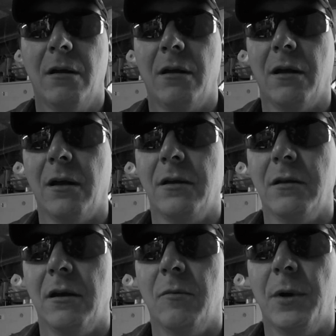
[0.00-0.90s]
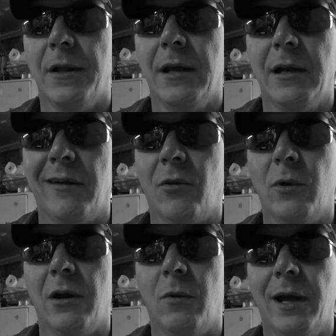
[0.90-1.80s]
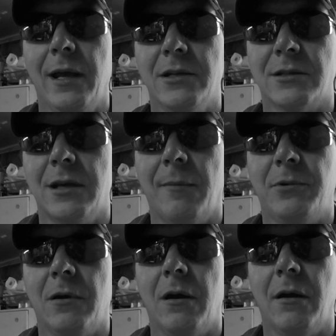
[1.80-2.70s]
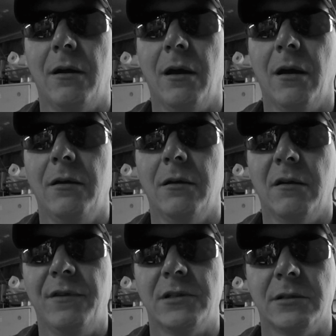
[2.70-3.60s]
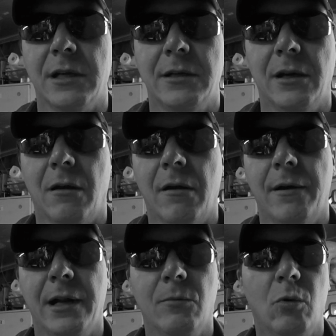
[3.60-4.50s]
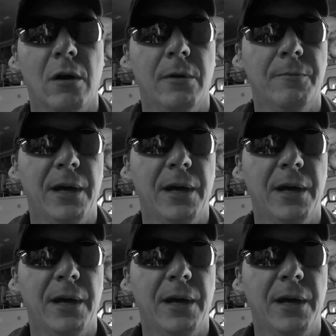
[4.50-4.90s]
But it never went away. It just kept on. Eventually it didn't hurt anymore, but